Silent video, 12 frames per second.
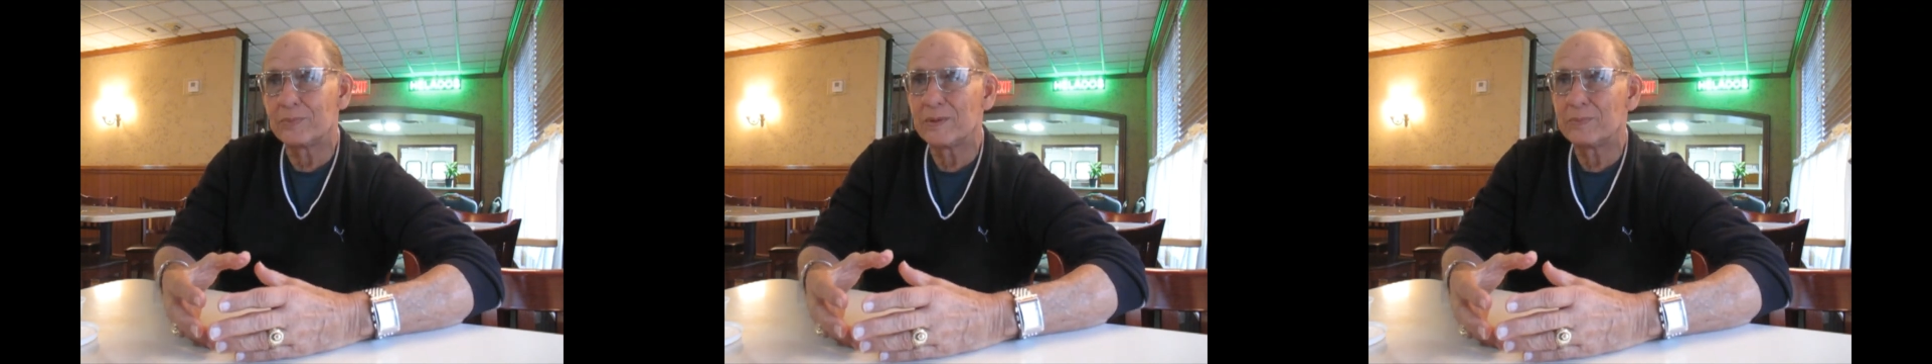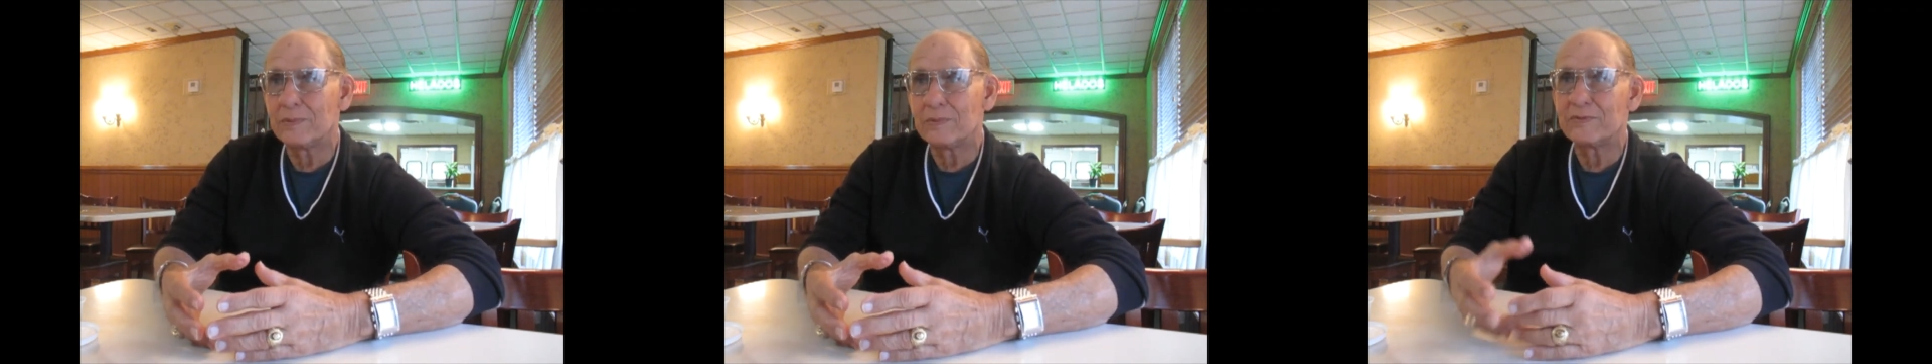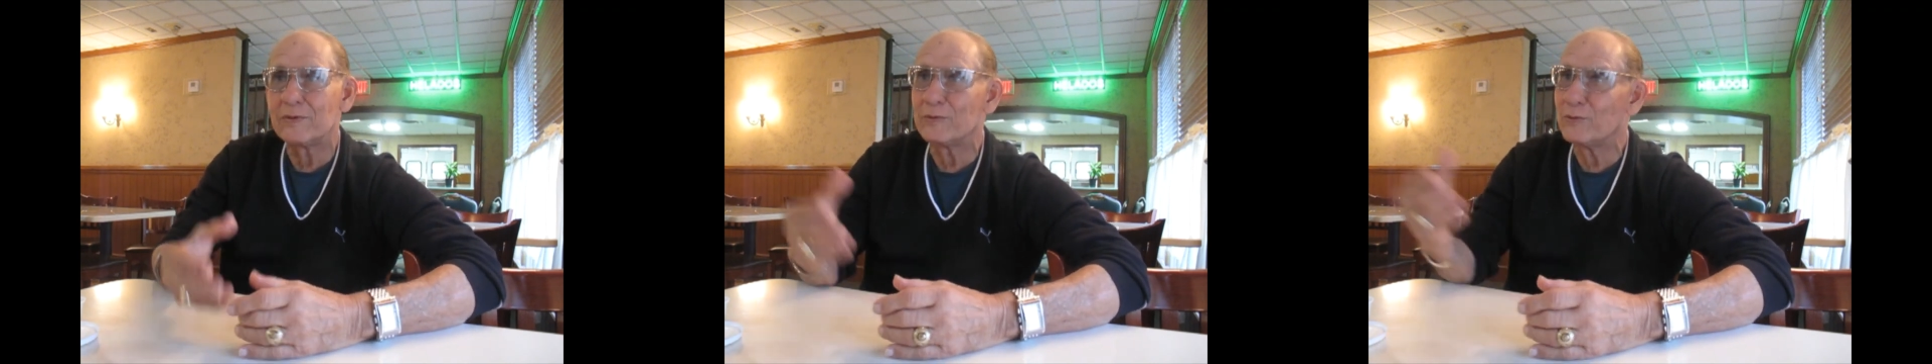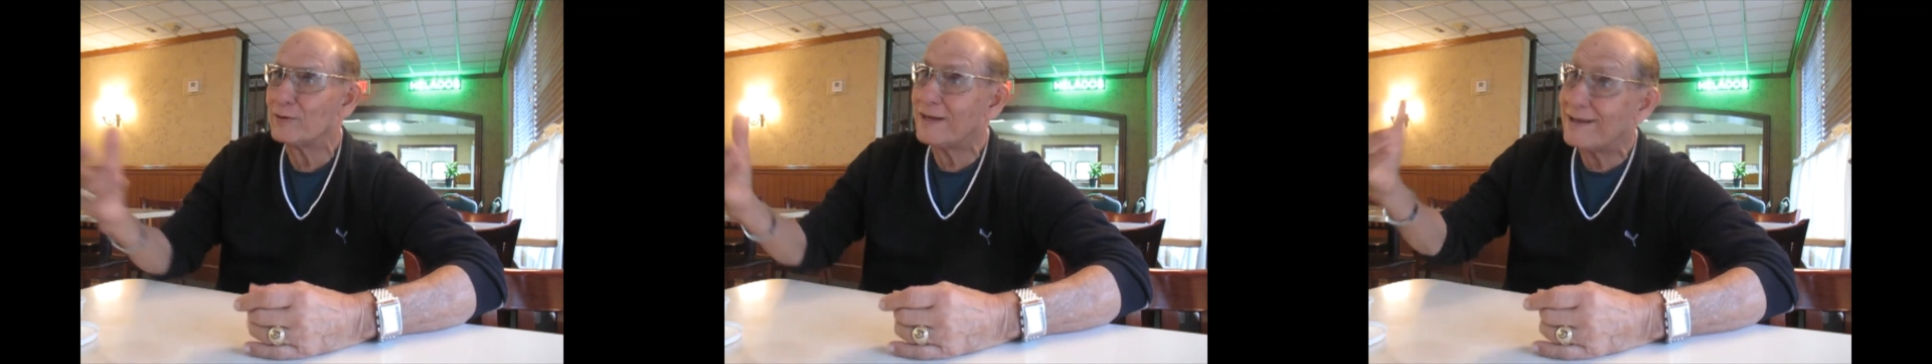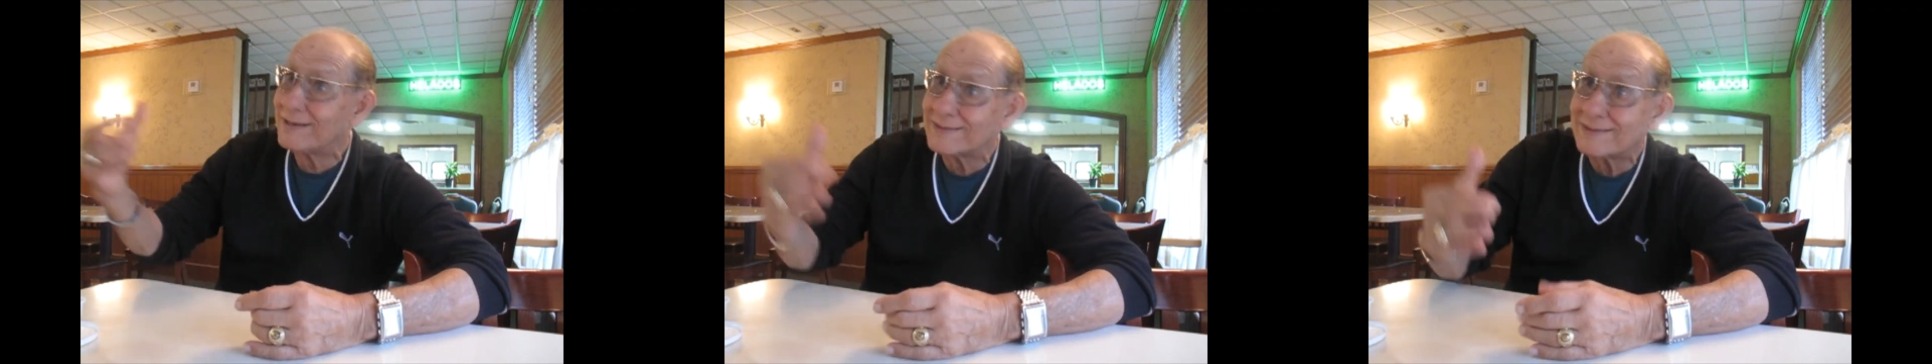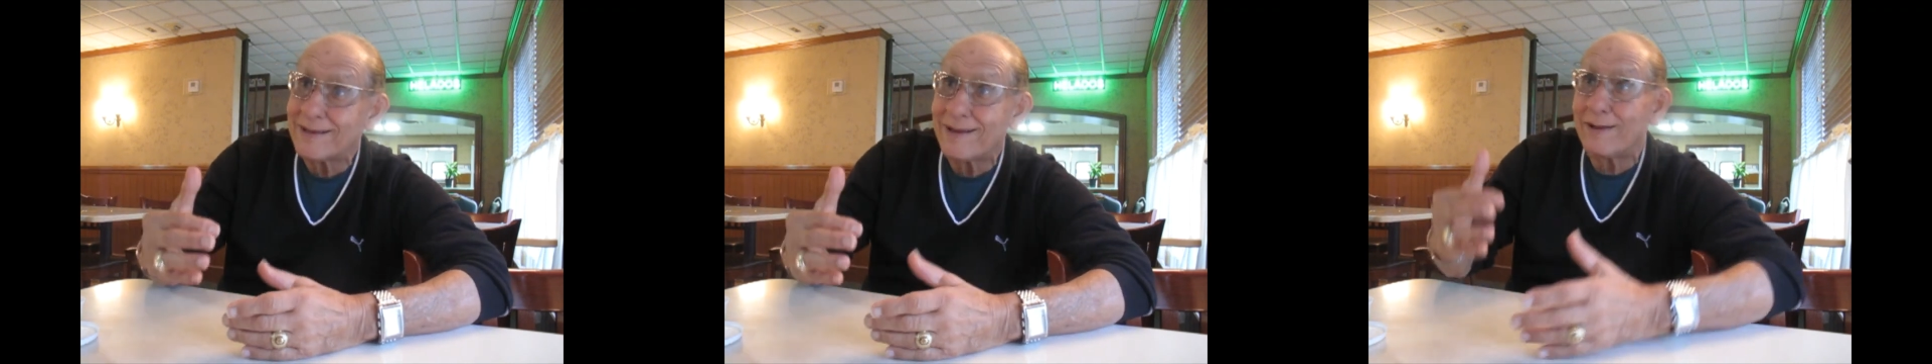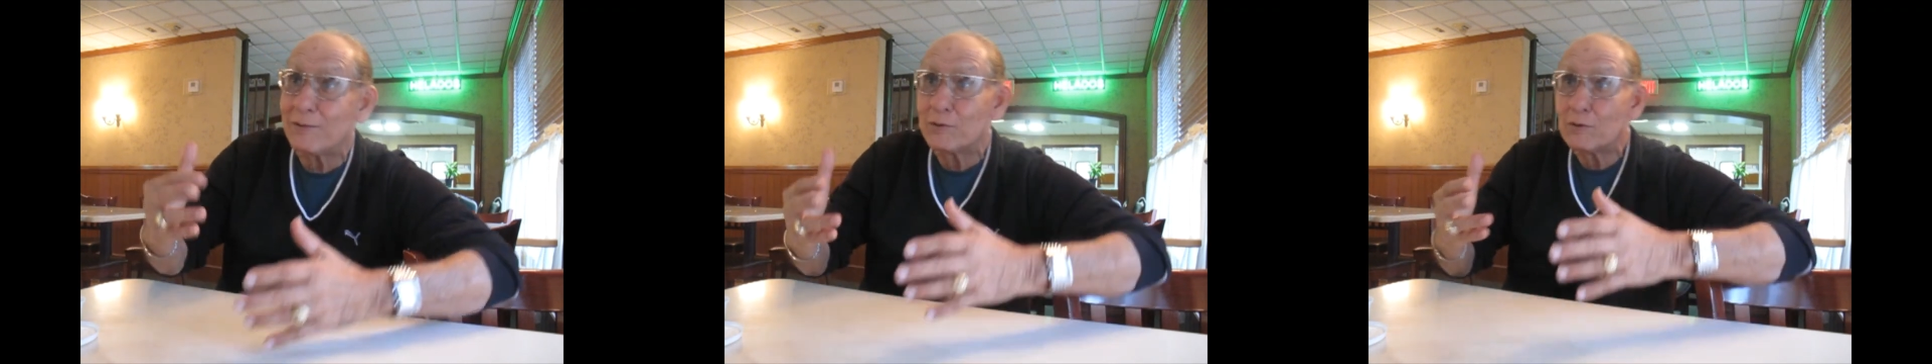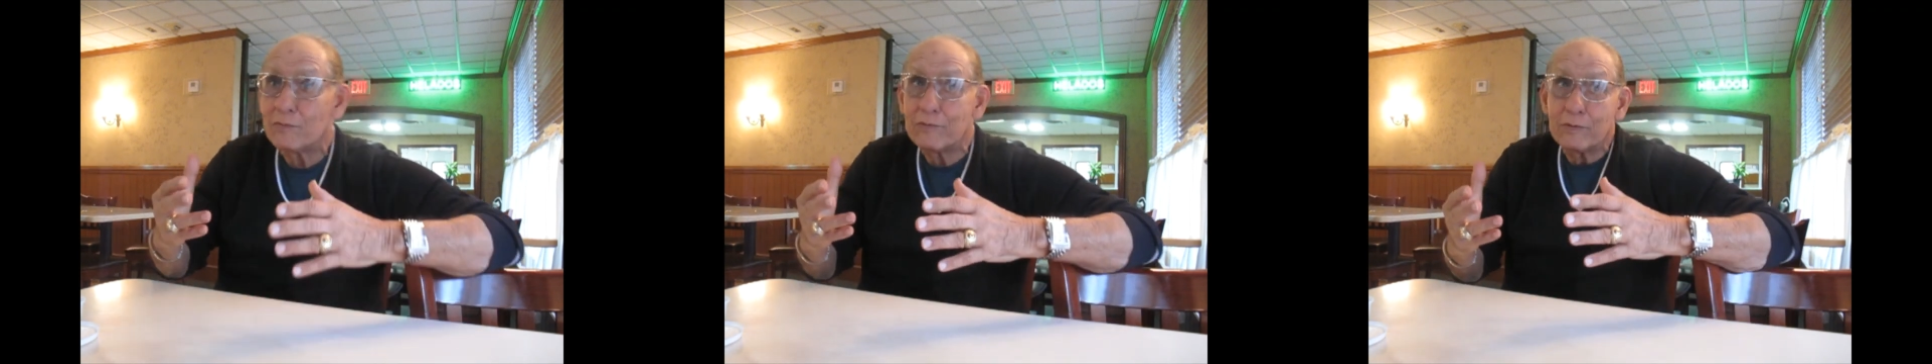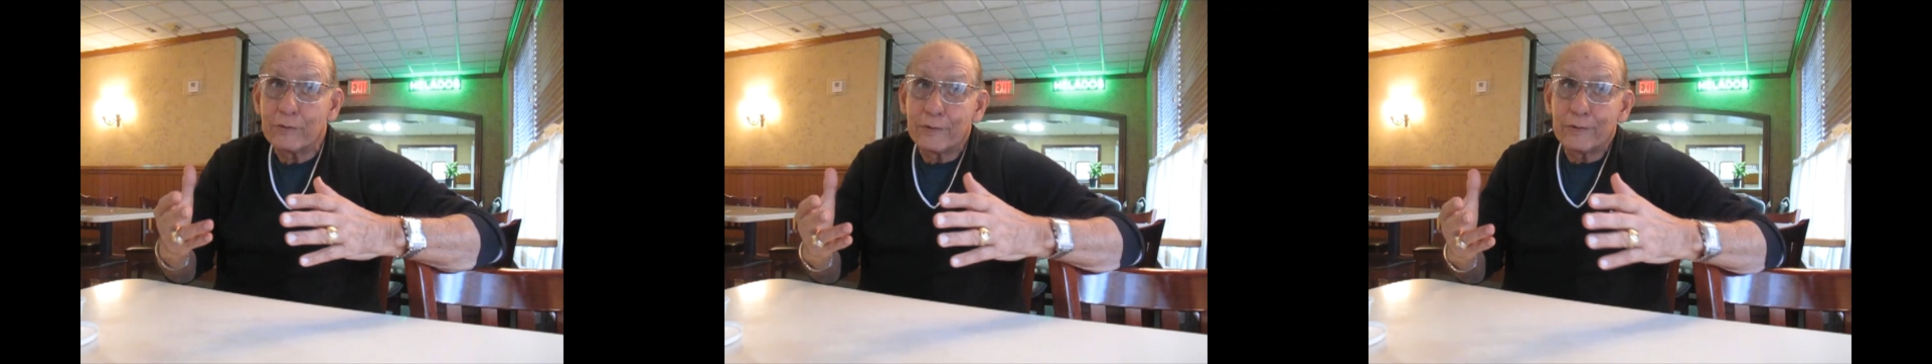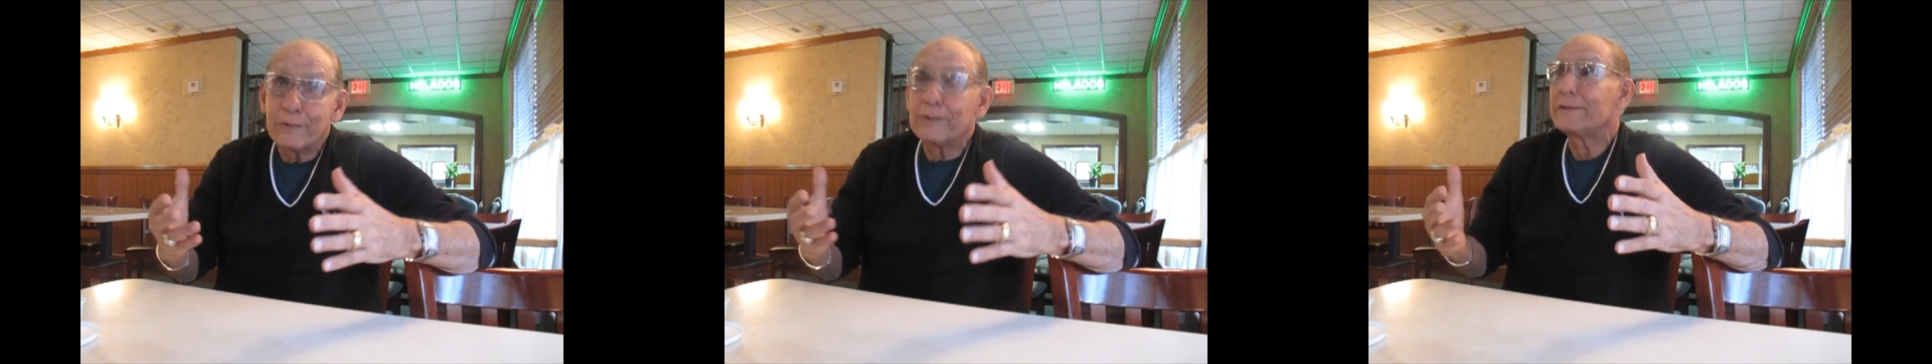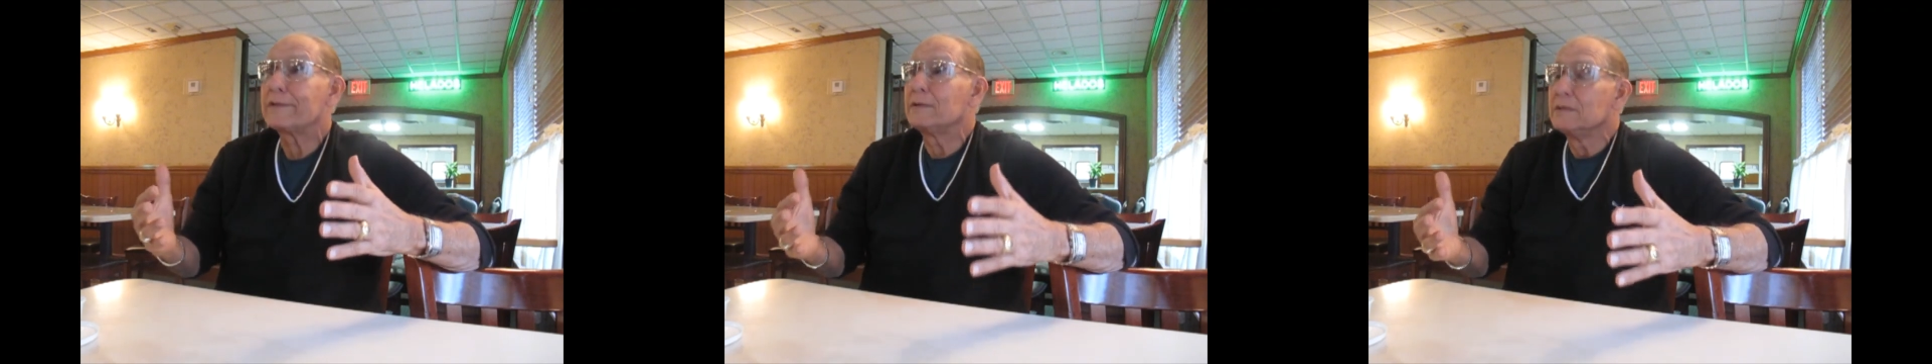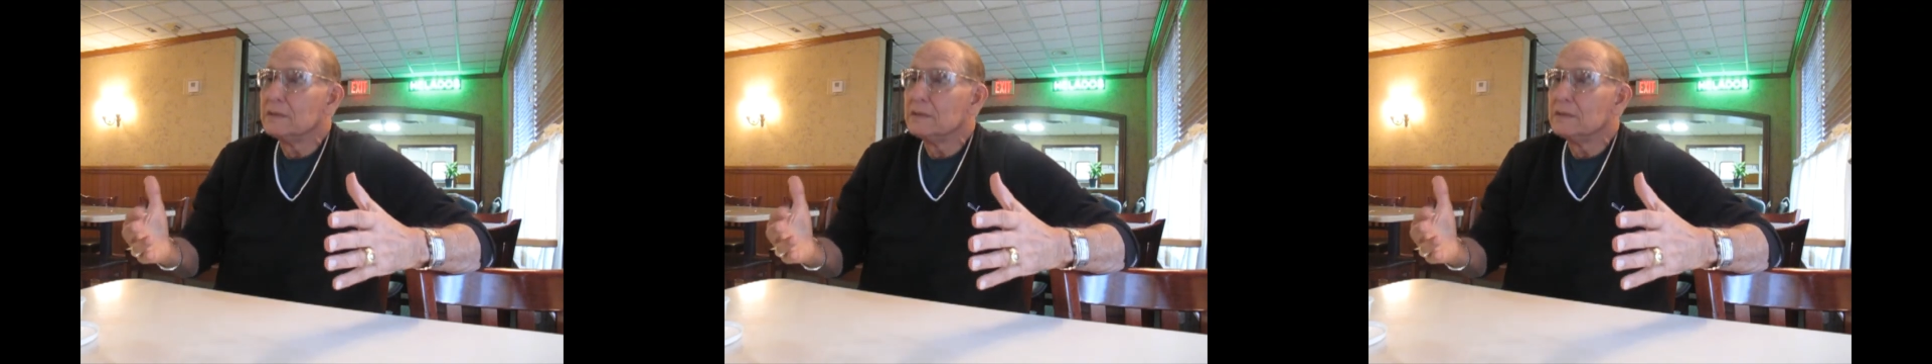people from the United States, you know, for you is,